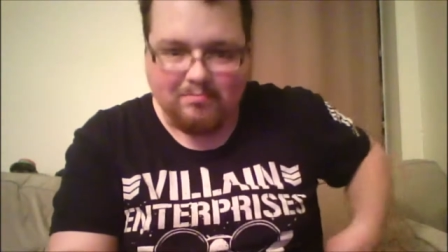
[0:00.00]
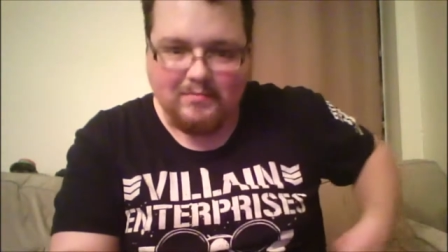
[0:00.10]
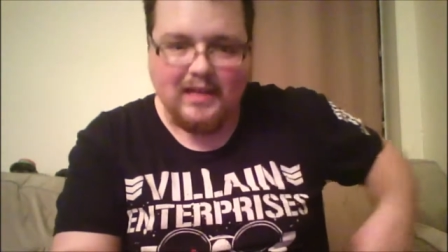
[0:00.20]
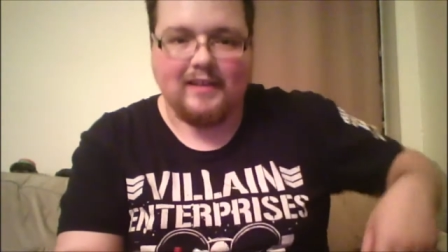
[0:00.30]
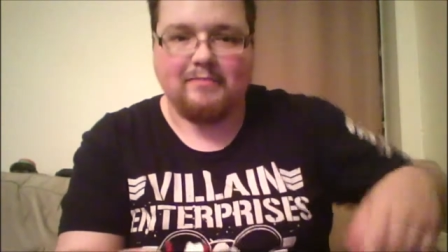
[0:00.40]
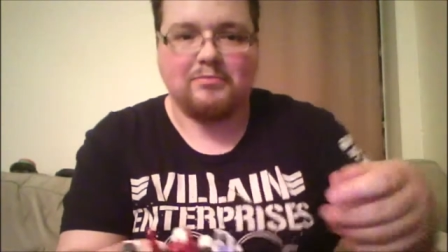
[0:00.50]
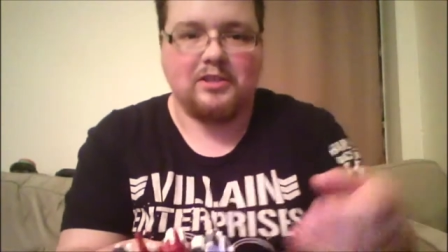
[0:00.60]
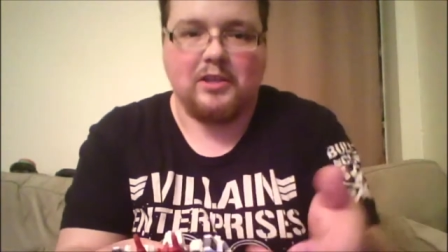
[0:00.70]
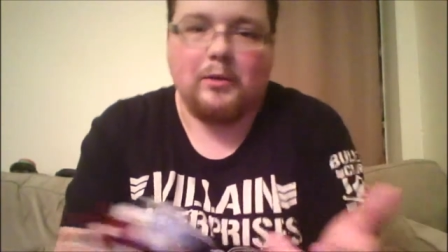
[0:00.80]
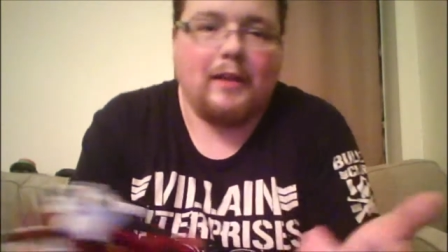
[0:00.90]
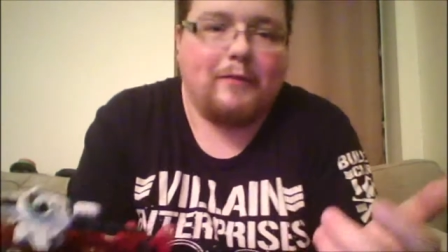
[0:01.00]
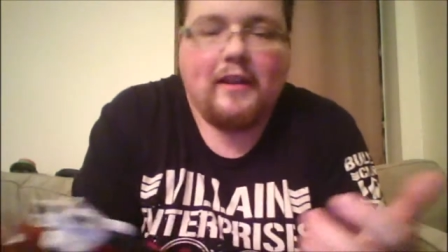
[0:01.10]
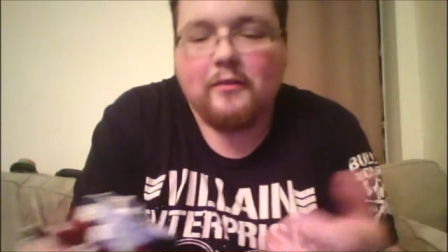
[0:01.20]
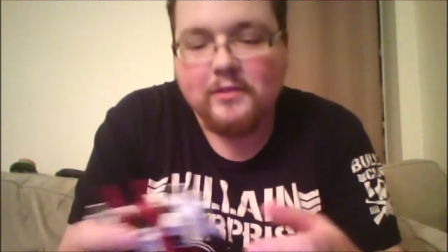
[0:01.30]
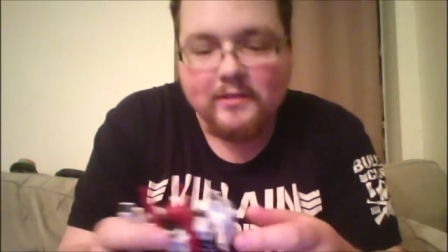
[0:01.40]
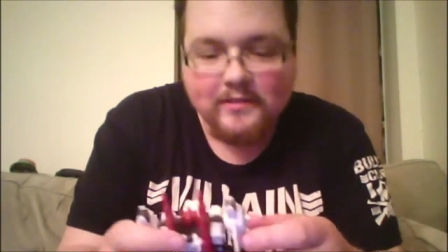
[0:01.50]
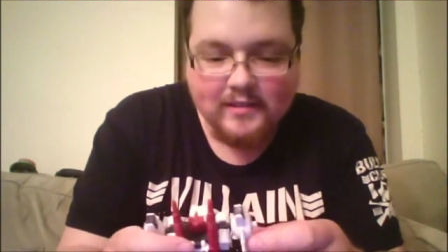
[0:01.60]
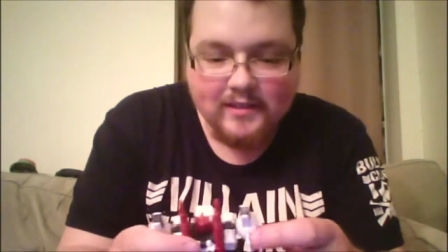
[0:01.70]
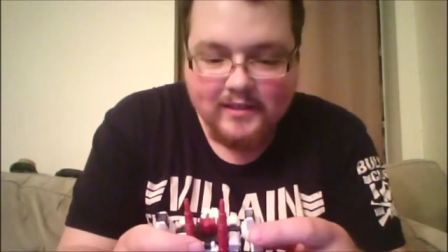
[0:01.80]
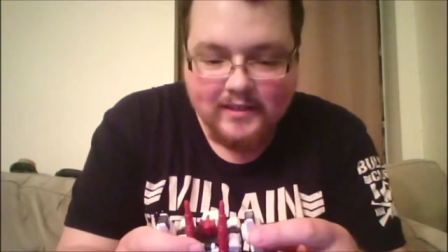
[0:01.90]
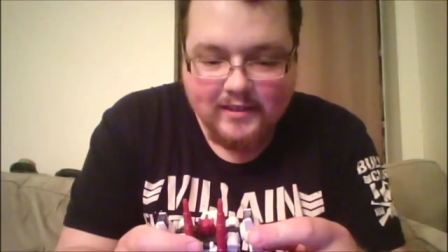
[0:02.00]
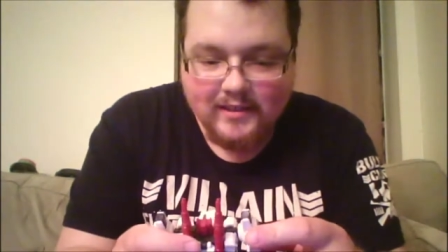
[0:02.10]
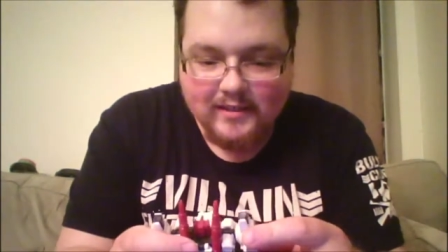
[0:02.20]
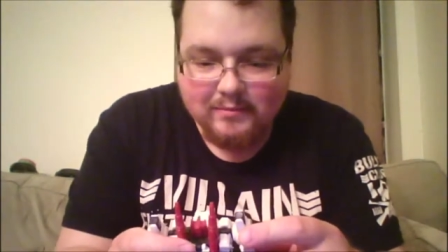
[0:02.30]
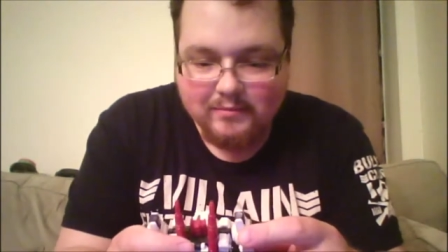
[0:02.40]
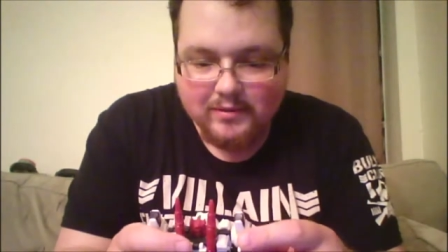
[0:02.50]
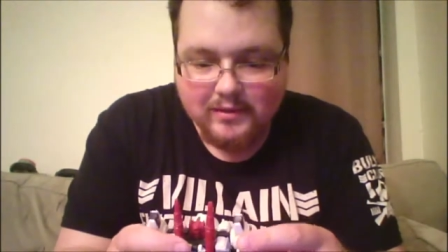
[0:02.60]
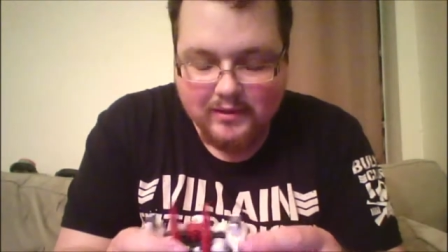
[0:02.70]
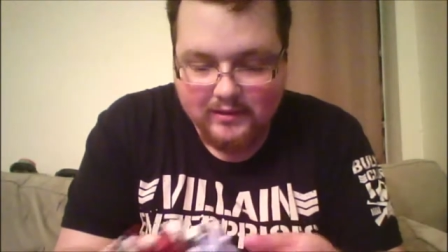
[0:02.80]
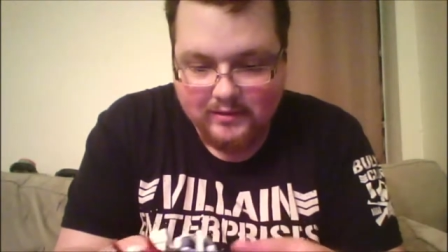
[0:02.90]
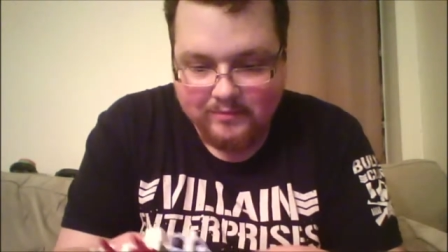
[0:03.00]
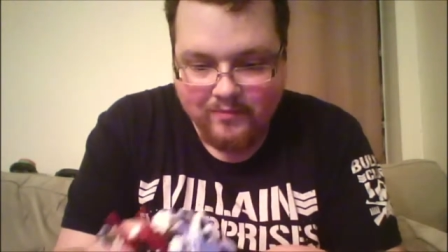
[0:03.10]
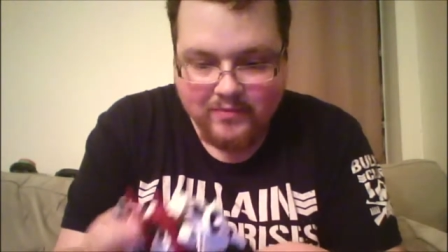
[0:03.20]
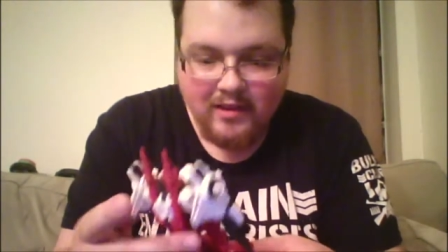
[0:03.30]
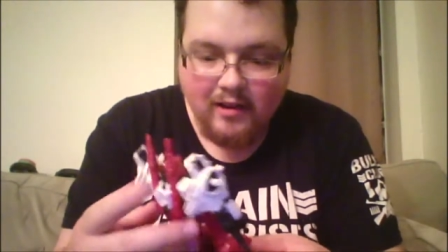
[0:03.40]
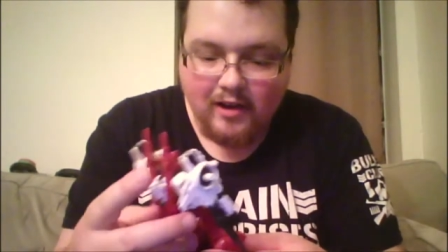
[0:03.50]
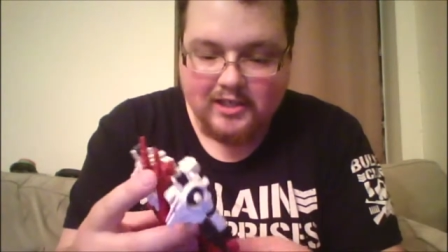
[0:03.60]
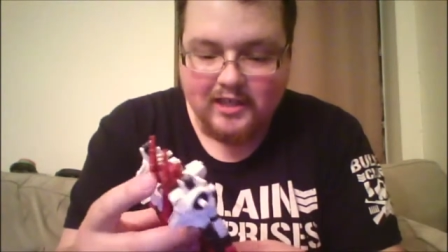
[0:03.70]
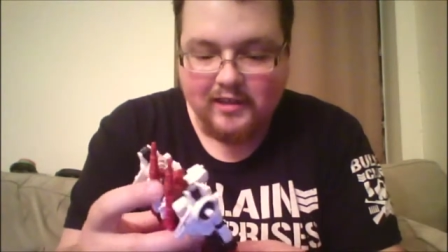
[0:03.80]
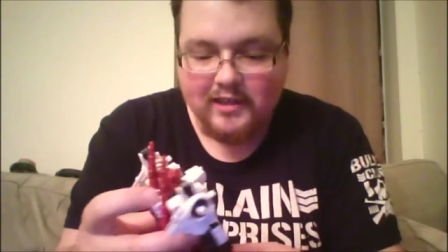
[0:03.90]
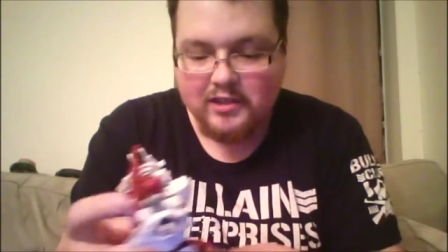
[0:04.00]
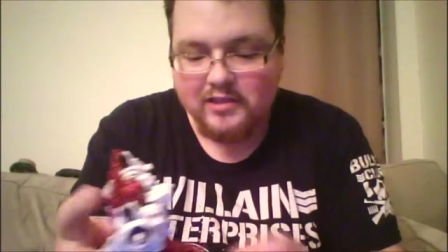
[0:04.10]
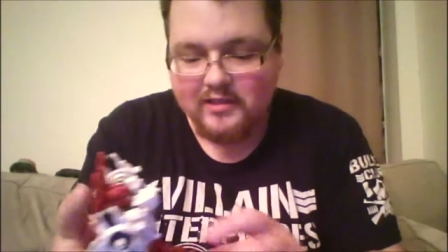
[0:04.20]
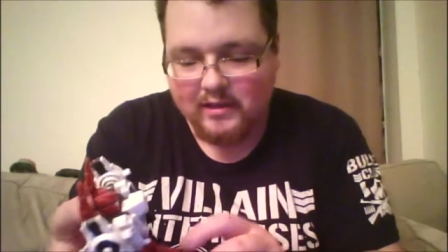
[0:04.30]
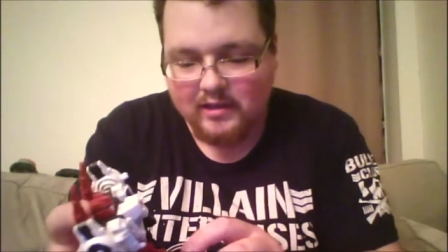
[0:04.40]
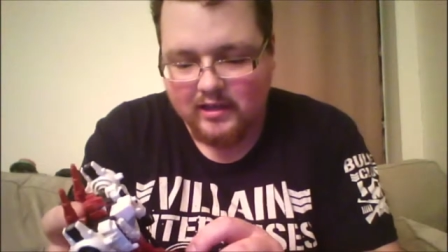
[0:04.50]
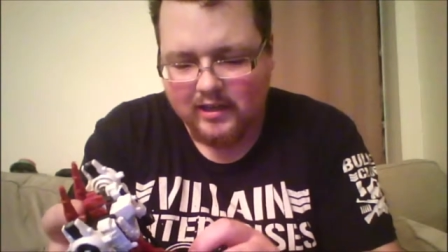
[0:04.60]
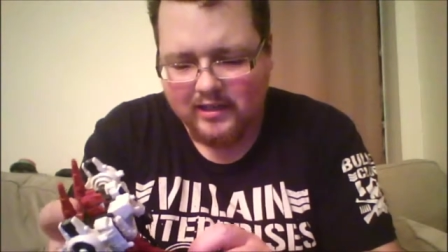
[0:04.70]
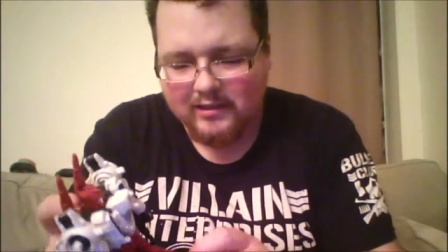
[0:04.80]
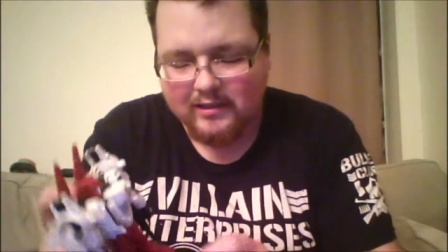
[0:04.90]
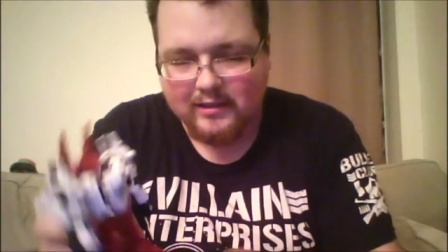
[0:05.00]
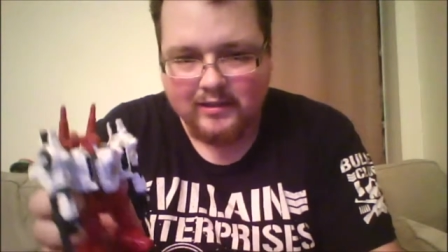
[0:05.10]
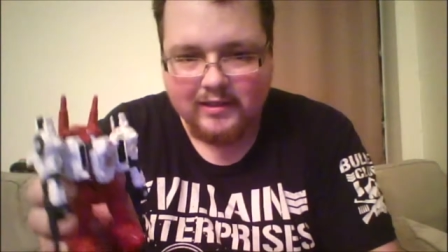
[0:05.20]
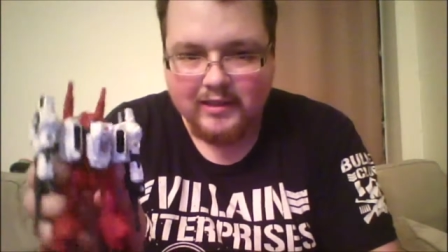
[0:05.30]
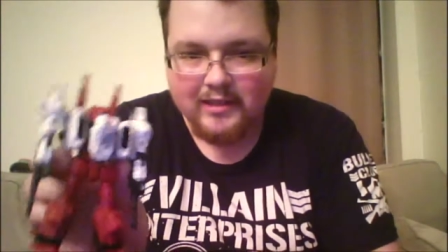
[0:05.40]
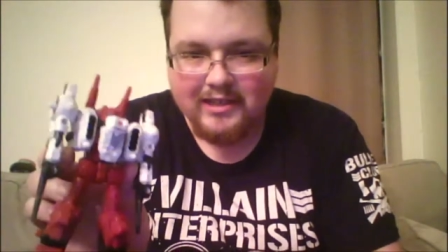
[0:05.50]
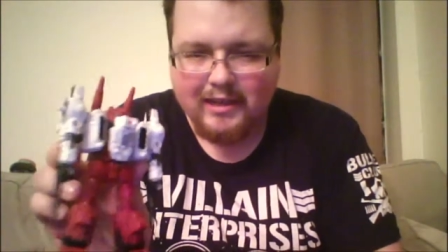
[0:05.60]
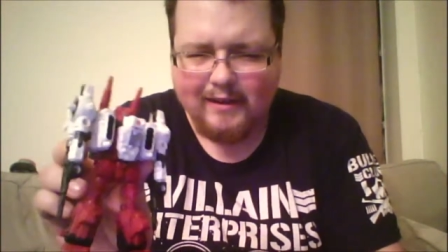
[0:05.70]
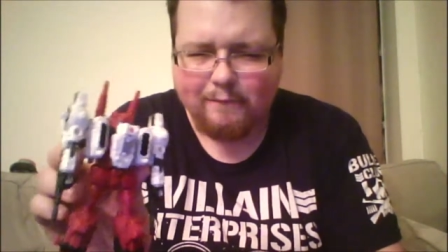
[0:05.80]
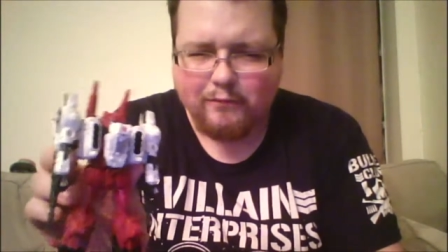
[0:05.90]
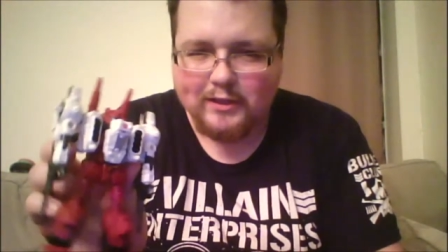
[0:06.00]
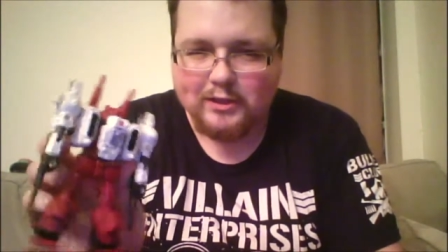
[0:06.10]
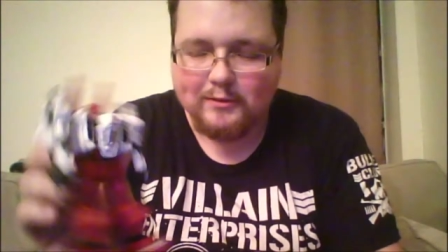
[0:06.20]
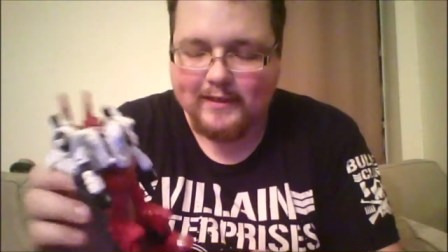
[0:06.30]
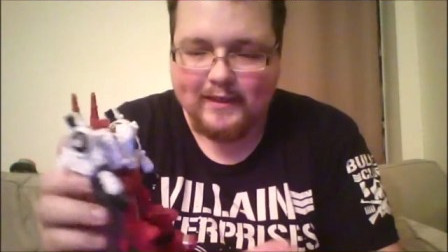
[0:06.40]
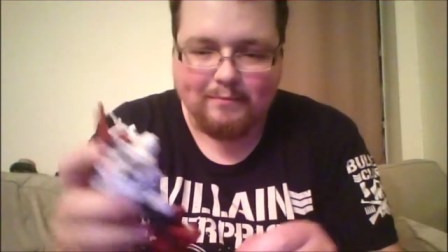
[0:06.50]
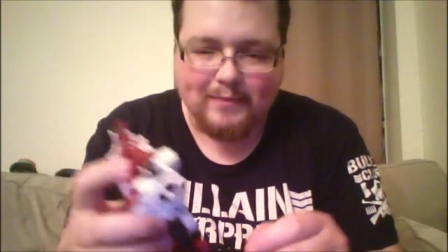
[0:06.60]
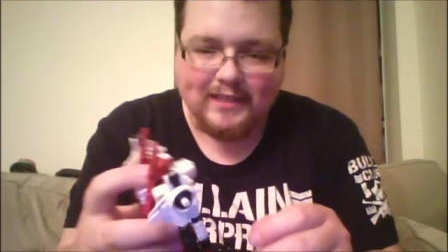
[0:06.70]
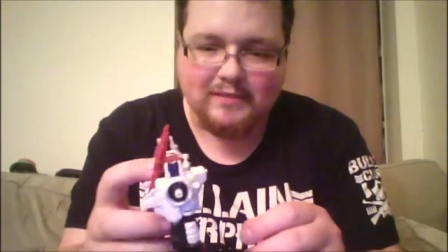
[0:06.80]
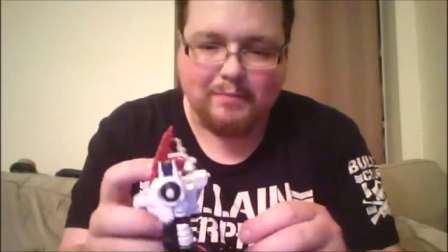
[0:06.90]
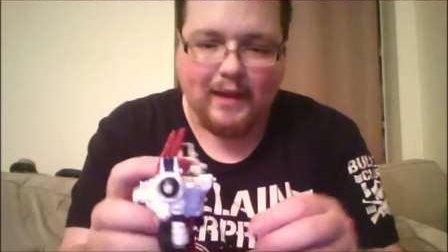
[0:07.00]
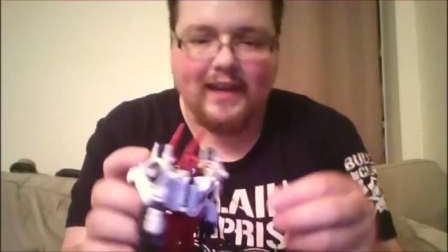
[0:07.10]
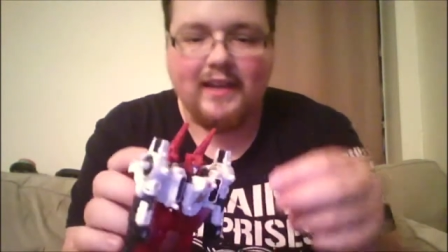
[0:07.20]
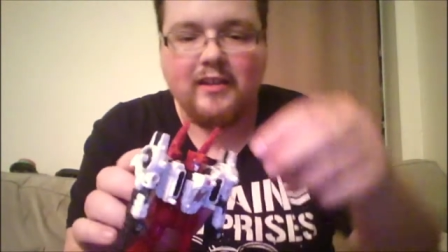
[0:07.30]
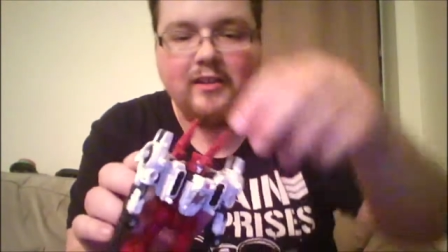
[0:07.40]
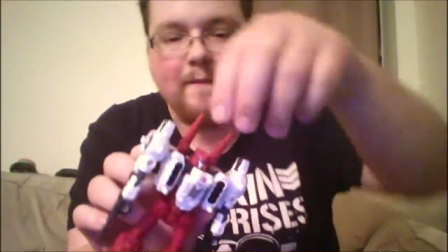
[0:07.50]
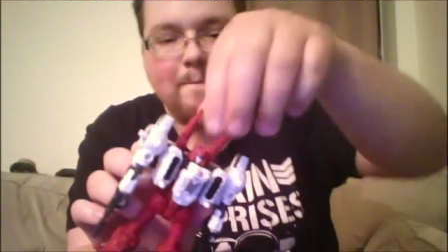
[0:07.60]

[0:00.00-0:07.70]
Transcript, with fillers: yeah, just go love handles. But yeah. Articulation's a kind of a frustrating mixed bag.